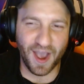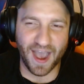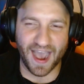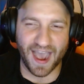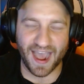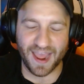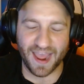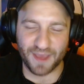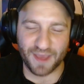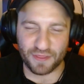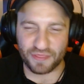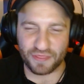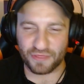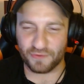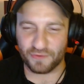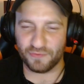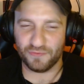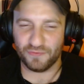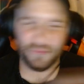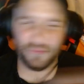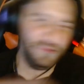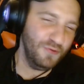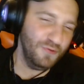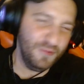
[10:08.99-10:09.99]
I
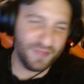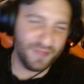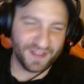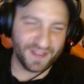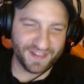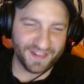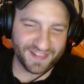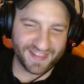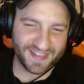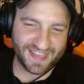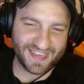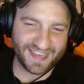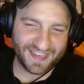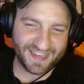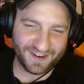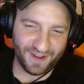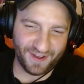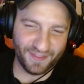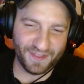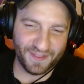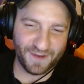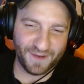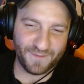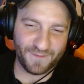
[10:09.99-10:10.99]
threw the lid
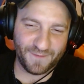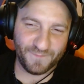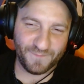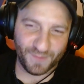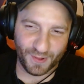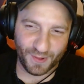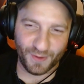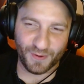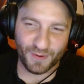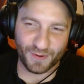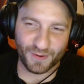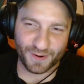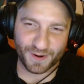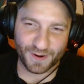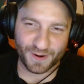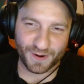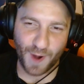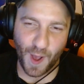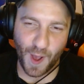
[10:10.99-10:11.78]
on the floor,